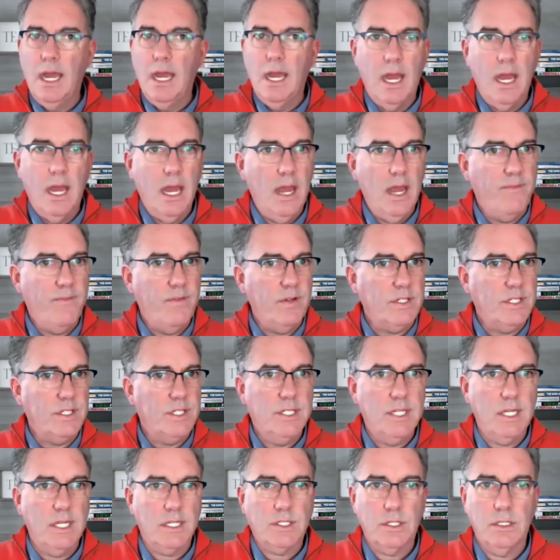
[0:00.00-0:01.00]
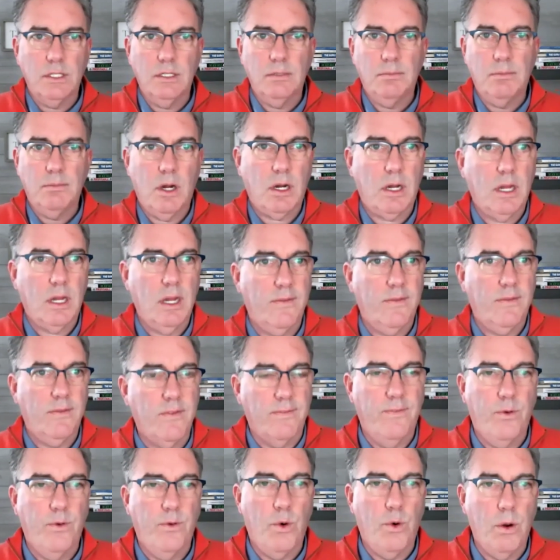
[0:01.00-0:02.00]
If it sits on the market for
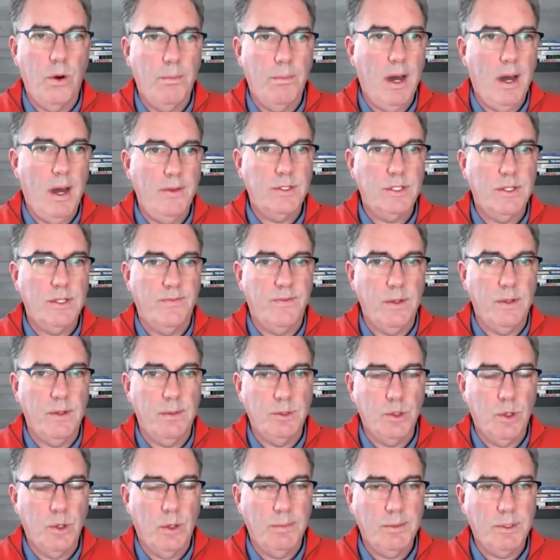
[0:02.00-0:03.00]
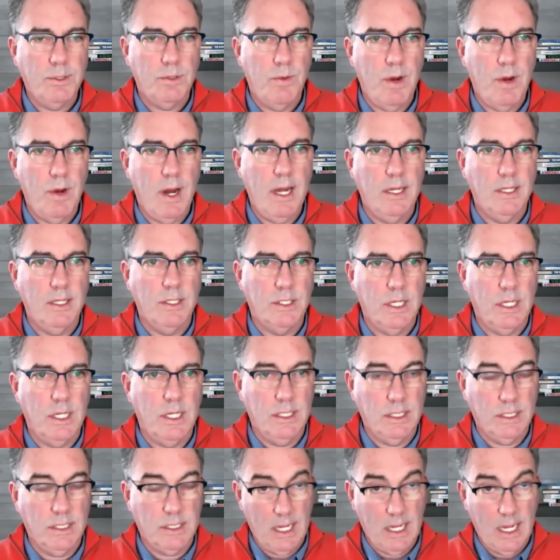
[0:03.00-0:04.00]
4 months, if the absorption rate
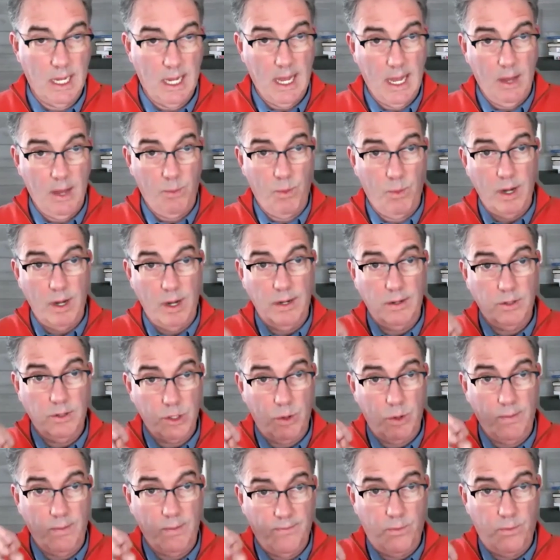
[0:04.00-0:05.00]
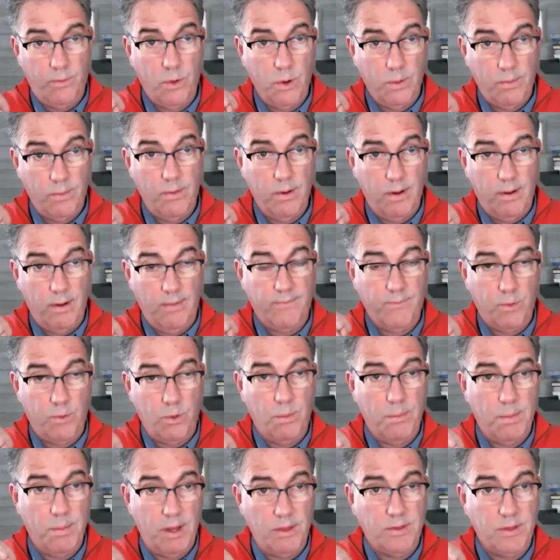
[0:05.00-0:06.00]
is one showing a
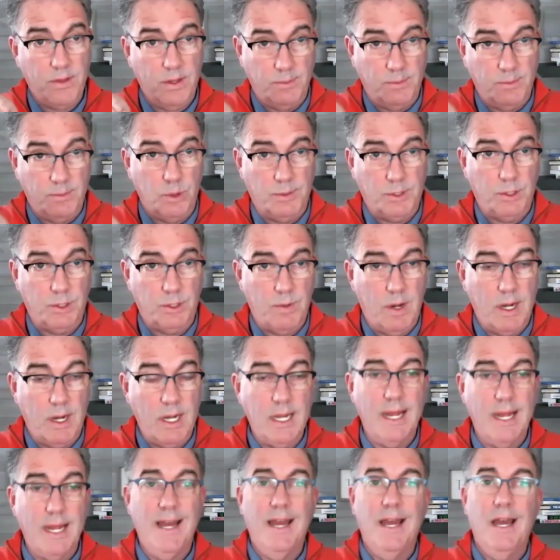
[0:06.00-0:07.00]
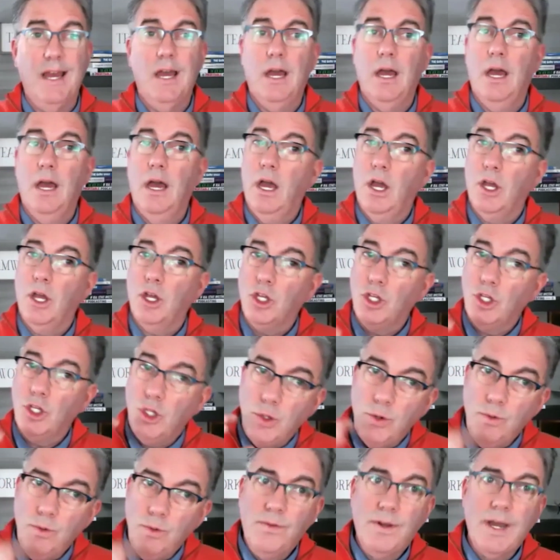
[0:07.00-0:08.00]
4-month absorption rate,
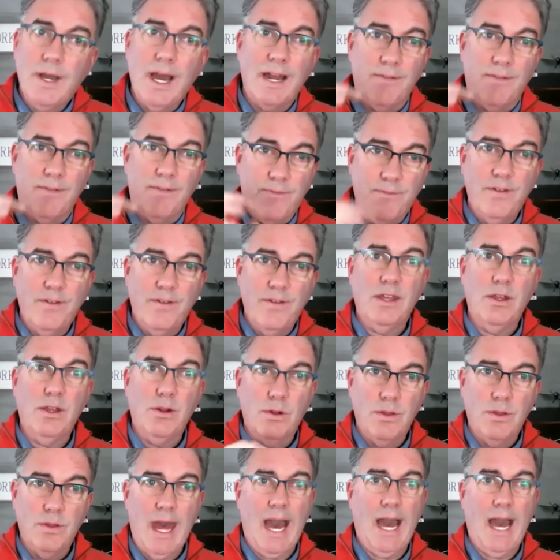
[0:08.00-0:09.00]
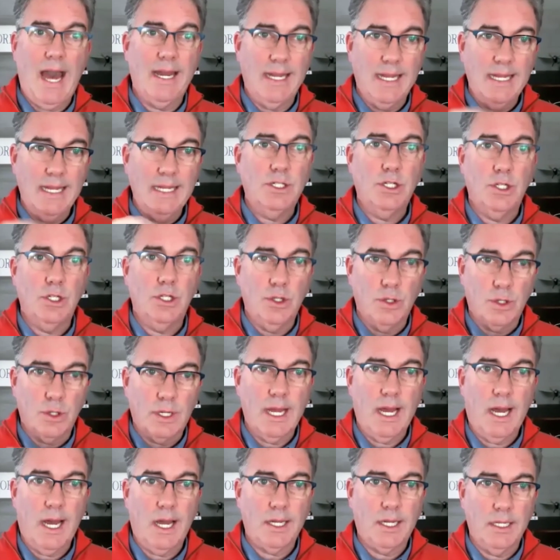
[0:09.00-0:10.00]
you've got to figure that into your
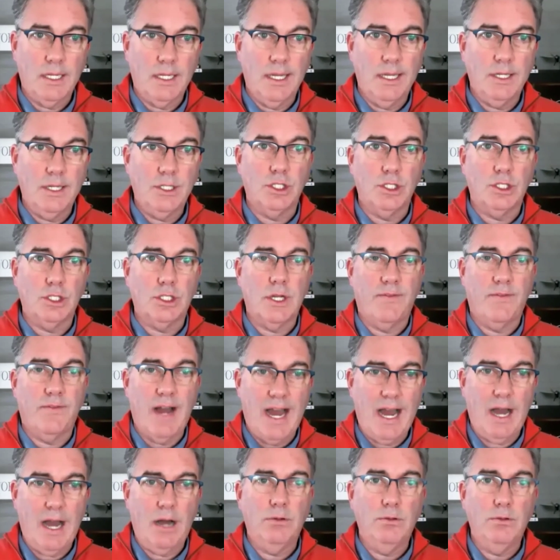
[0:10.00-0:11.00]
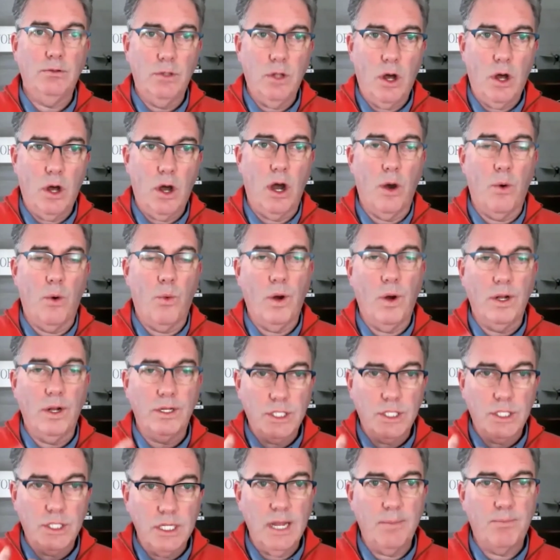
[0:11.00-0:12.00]
calculations of how long,
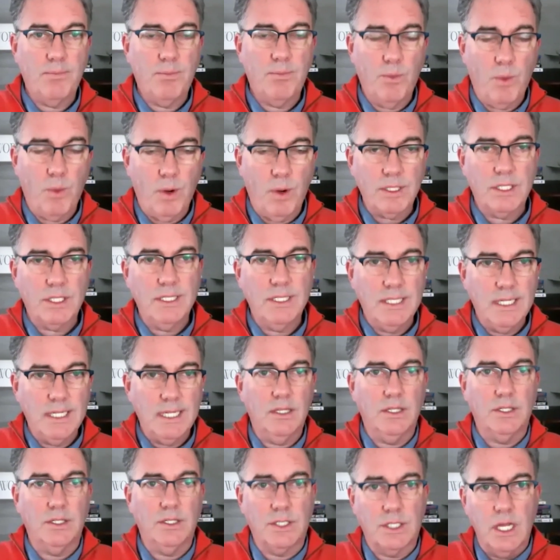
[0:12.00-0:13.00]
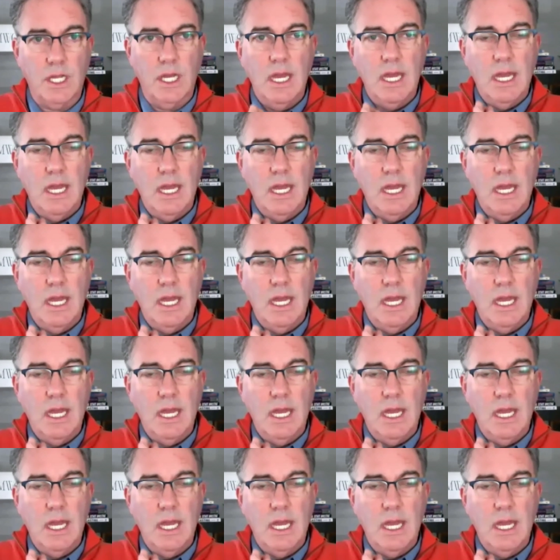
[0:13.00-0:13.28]
once the deal is